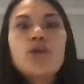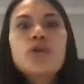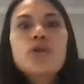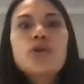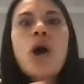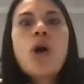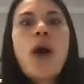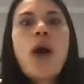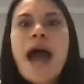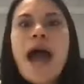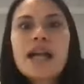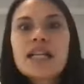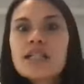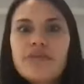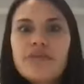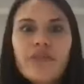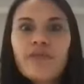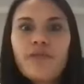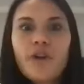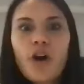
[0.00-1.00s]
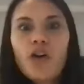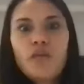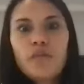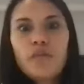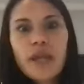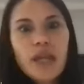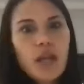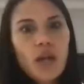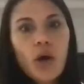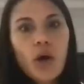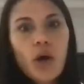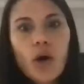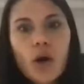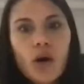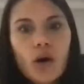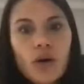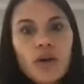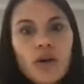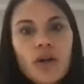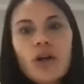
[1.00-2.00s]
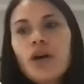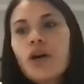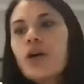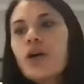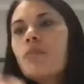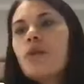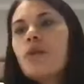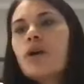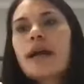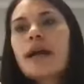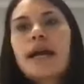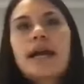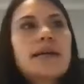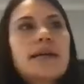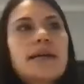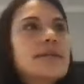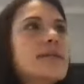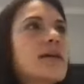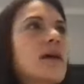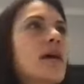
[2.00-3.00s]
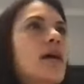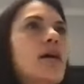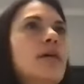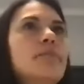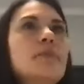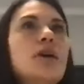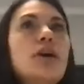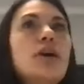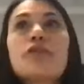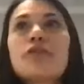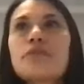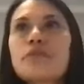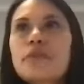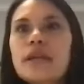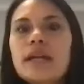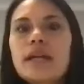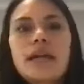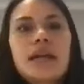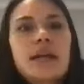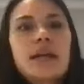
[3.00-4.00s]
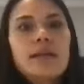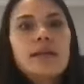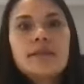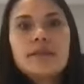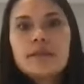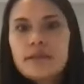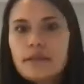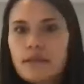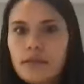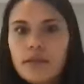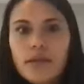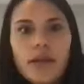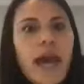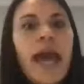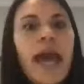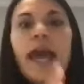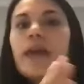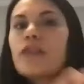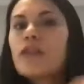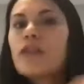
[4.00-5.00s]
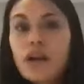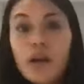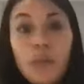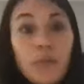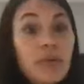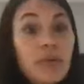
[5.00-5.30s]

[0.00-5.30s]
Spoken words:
no active involvement at all, whereas a 3 is, hey, they're